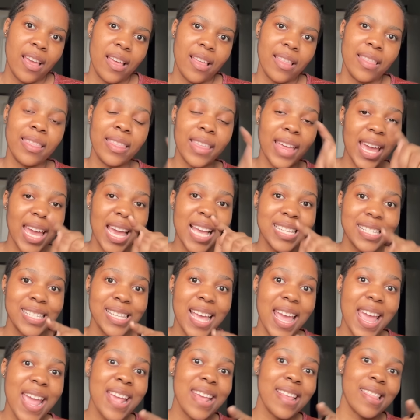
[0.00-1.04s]
They are
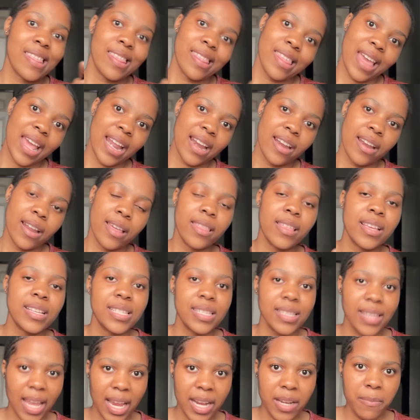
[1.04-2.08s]
saying then, the
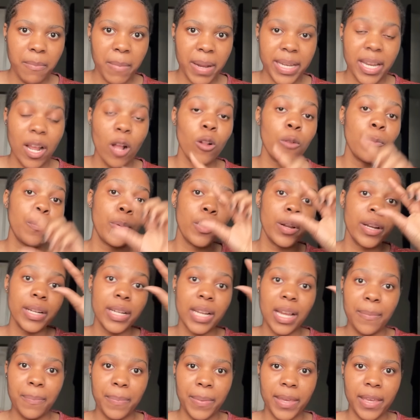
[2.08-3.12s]
statement, I'll put it
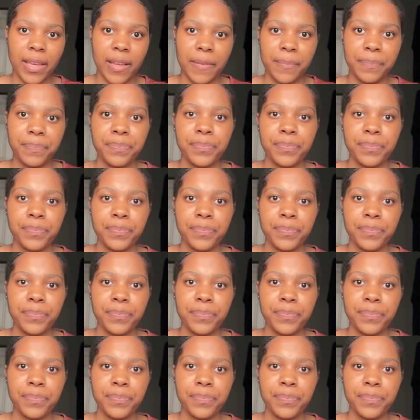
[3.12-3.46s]
up here.